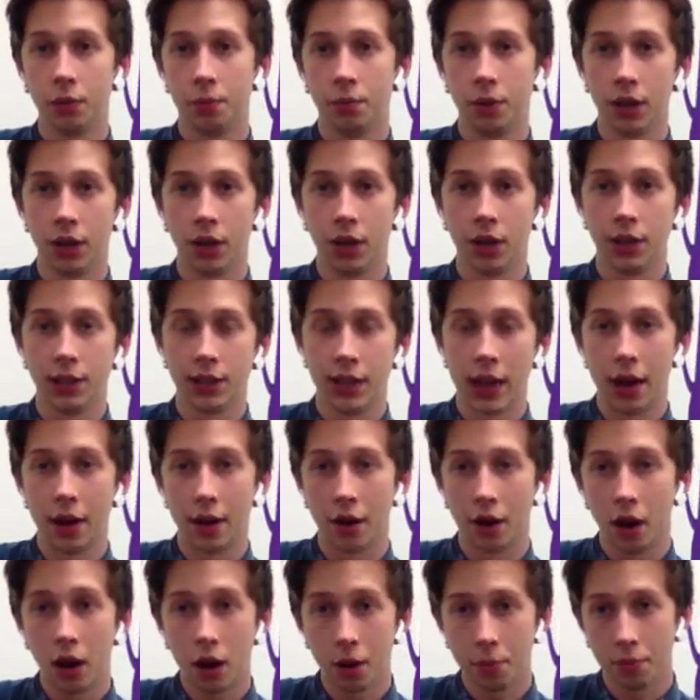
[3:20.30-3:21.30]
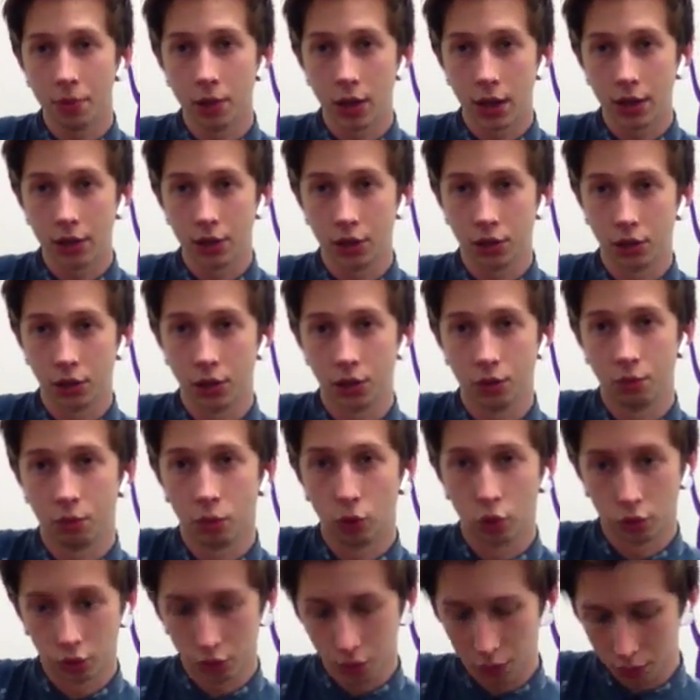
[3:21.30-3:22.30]
Picking down and up, nice and
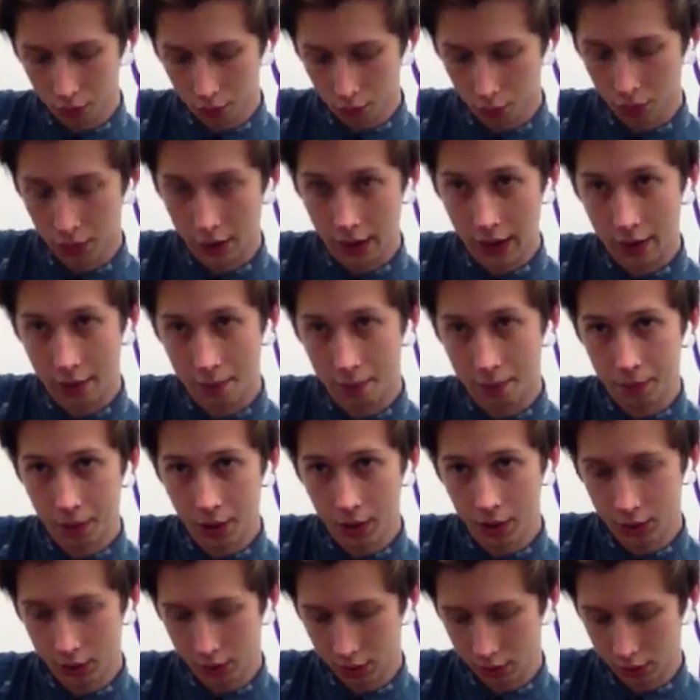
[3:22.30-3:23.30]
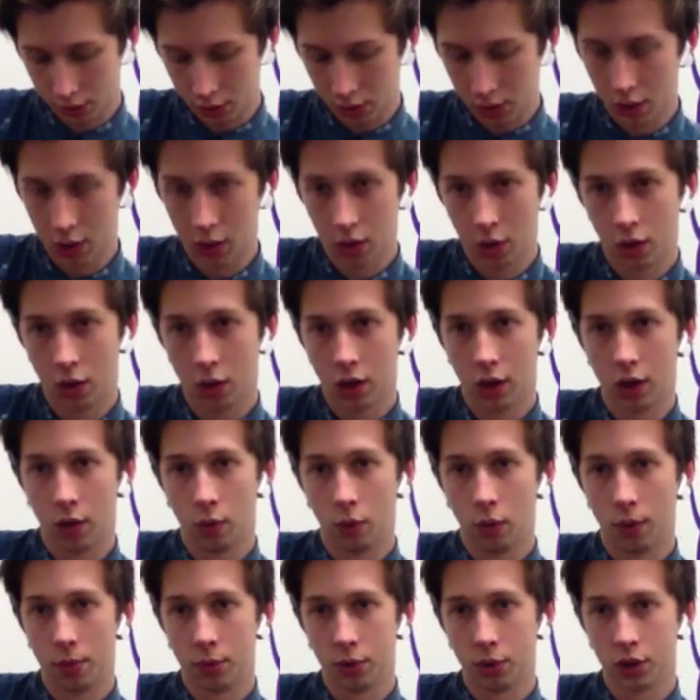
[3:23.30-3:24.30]
small with our picks.
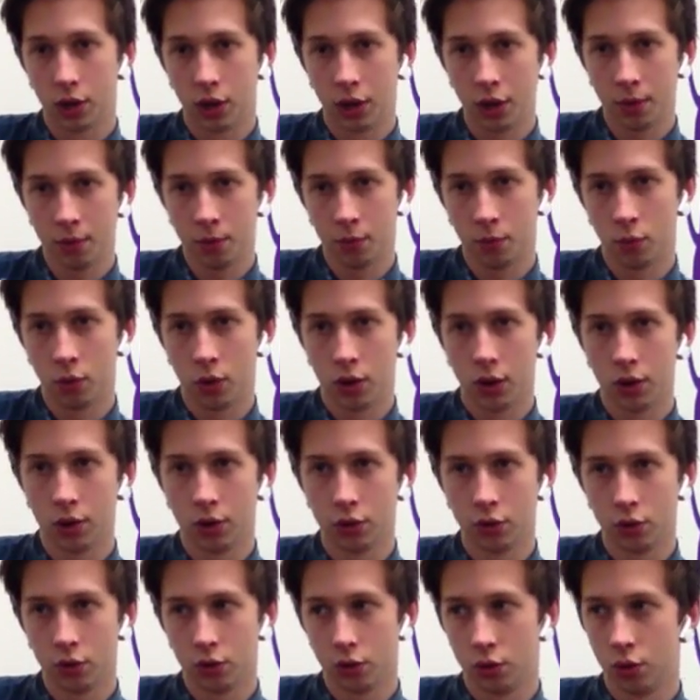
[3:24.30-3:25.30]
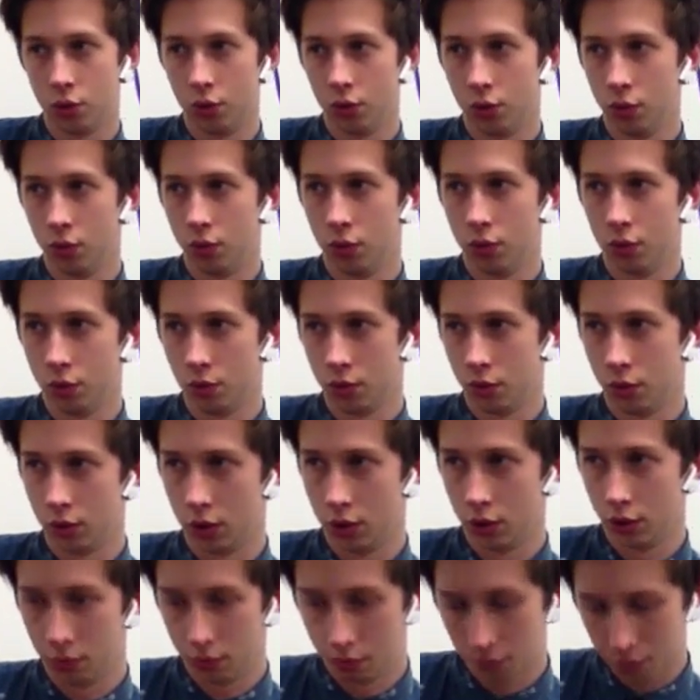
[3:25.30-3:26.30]
One more time. 1, 2,
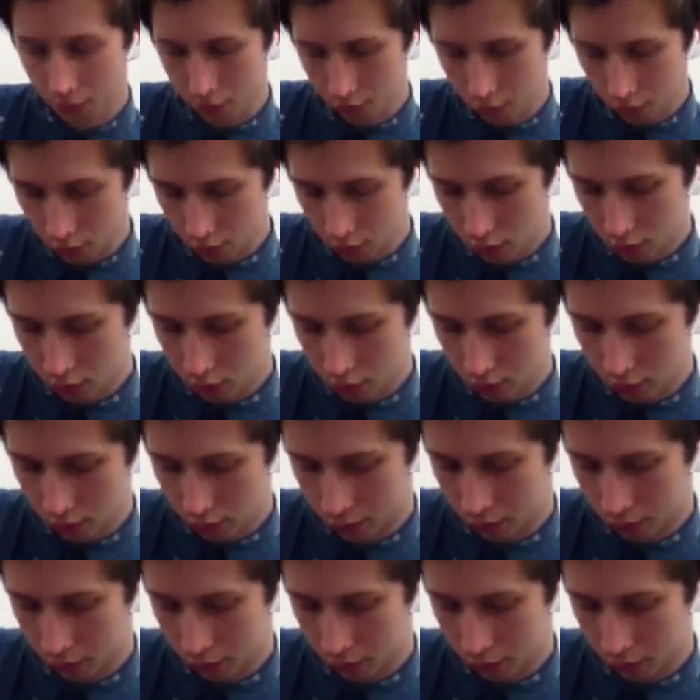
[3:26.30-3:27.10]
3, 4.